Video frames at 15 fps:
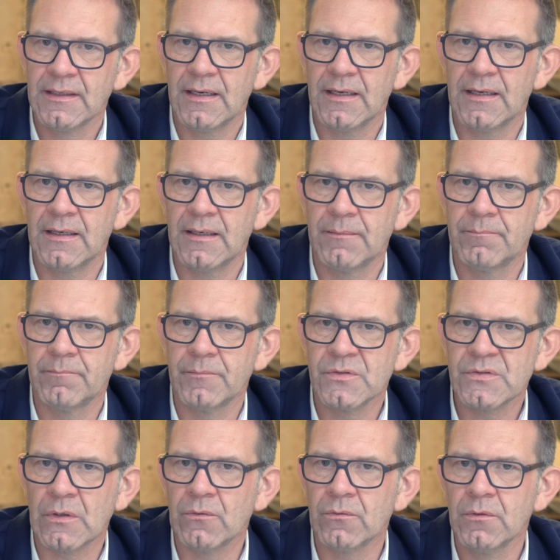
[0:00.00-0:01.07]
Um,
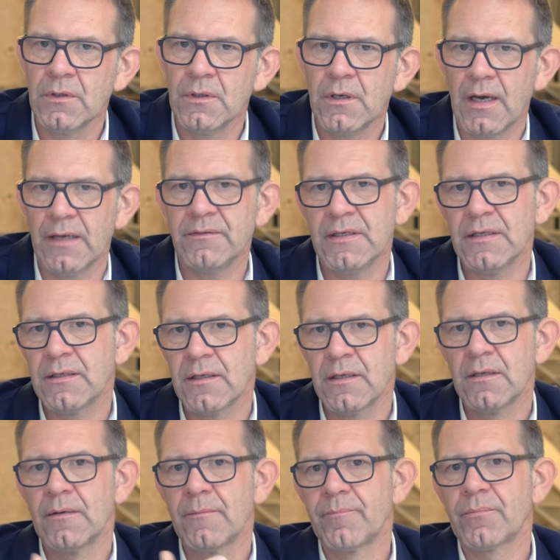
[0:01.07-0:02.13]
so I think
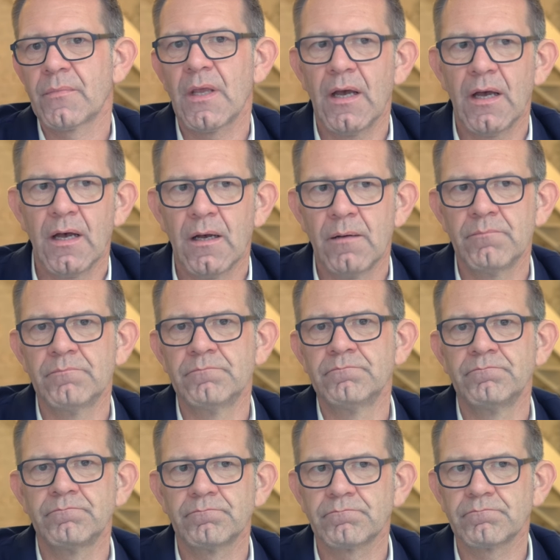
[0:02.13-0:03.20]

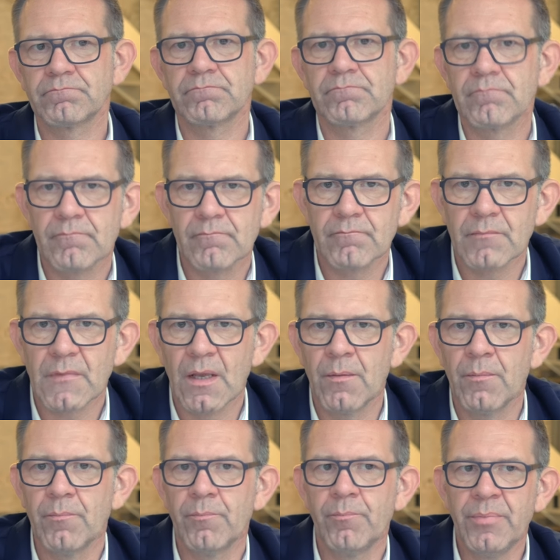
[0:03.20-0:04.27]
um,
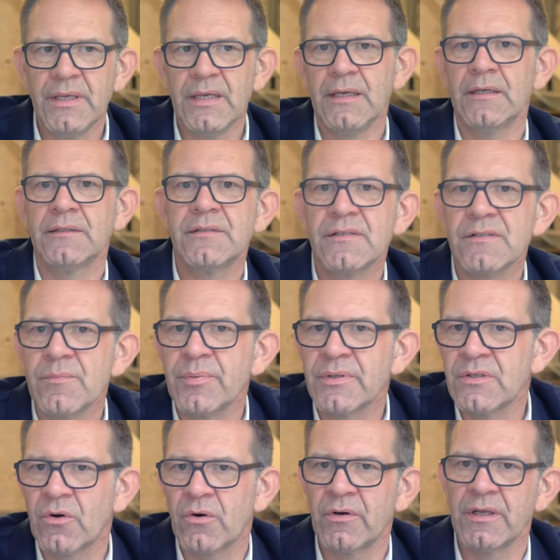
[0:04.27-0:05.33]
being
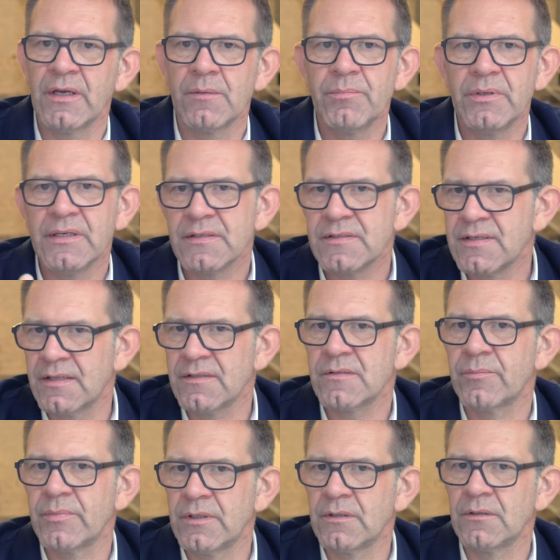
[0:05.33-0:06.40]
anticipatory and being
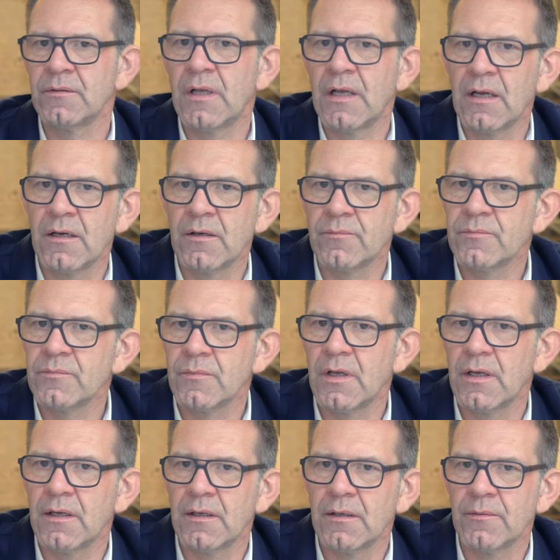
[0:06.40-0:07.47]
sensible um,
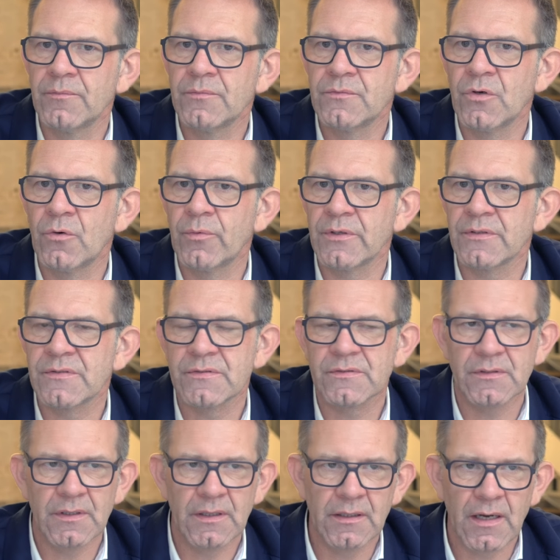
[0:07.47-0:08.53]
uh,
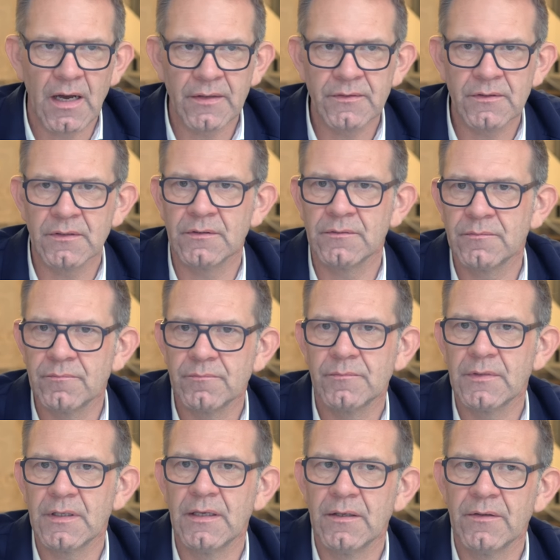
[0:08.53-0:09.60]
towards uh, other
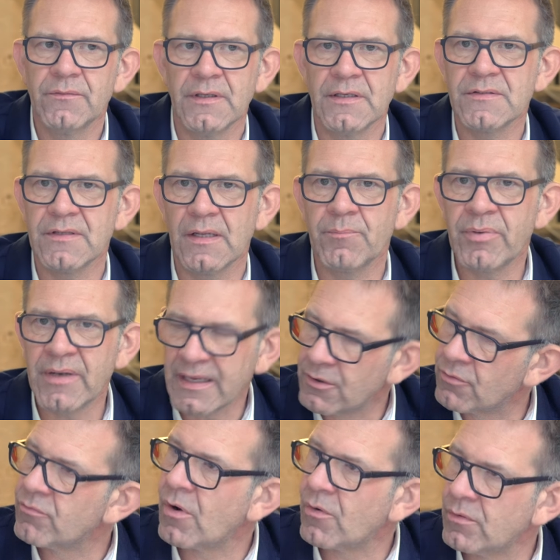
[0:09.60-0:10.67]
uh, things that play a
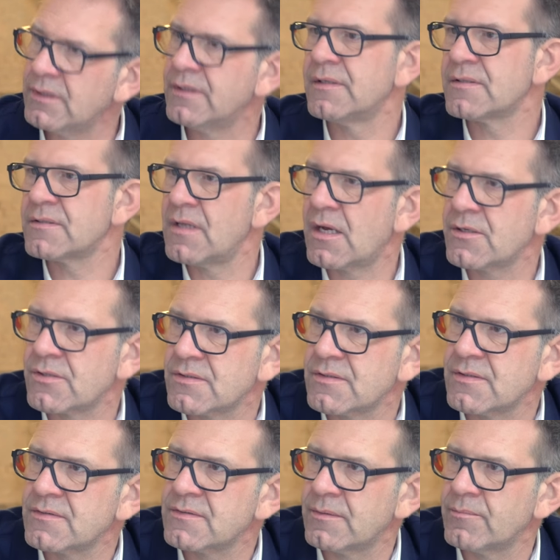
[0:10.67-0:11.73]
role in this larger
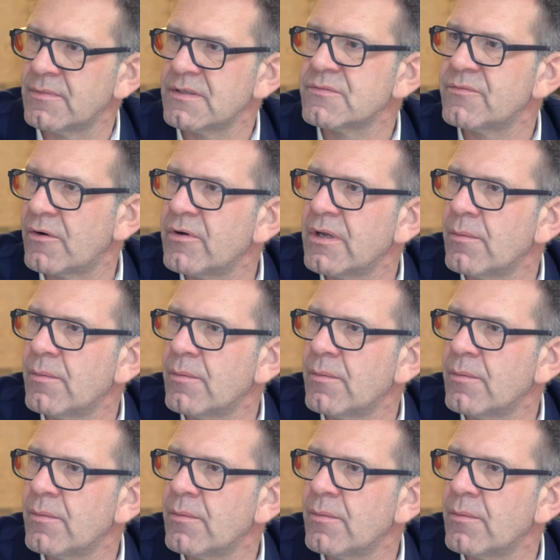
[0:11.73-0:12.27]
system is very